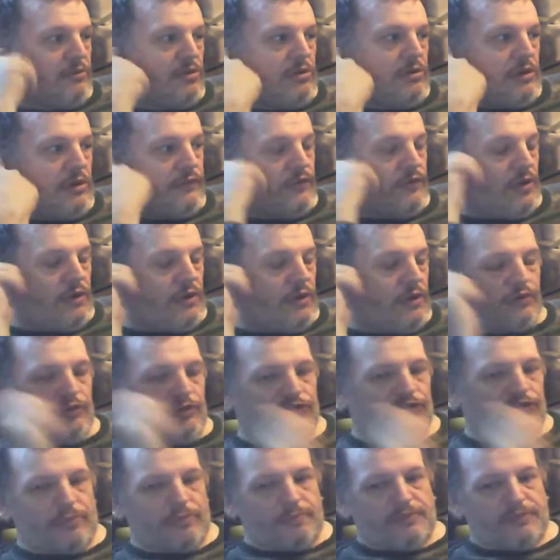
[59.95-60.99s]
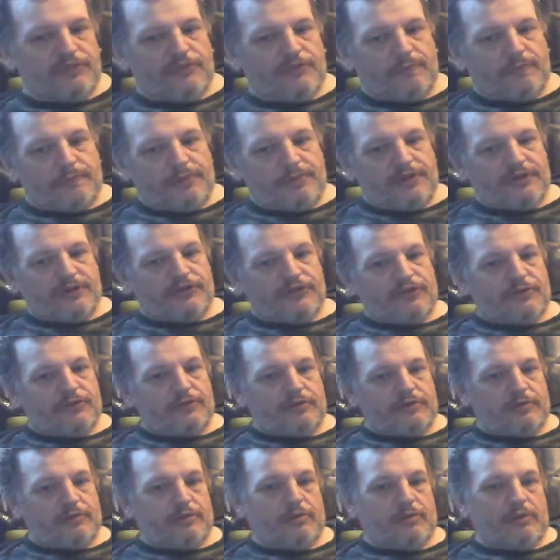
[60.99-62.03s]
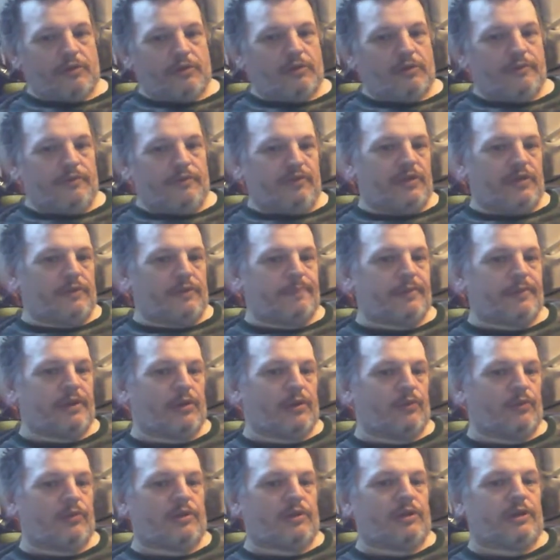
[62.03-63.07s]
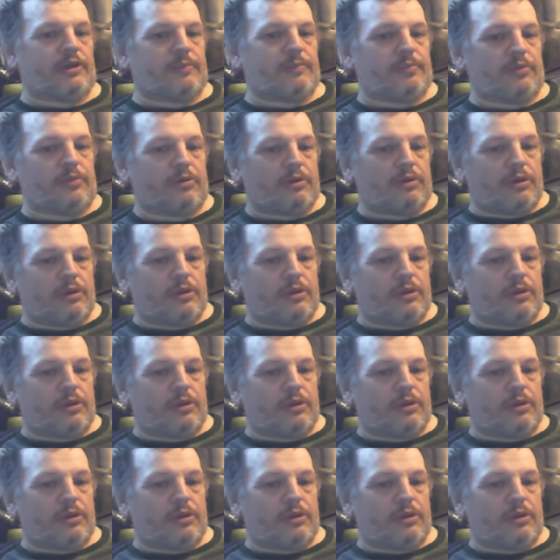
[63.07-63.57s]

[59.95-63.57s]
I've got some bits and pieces and they've been okay, but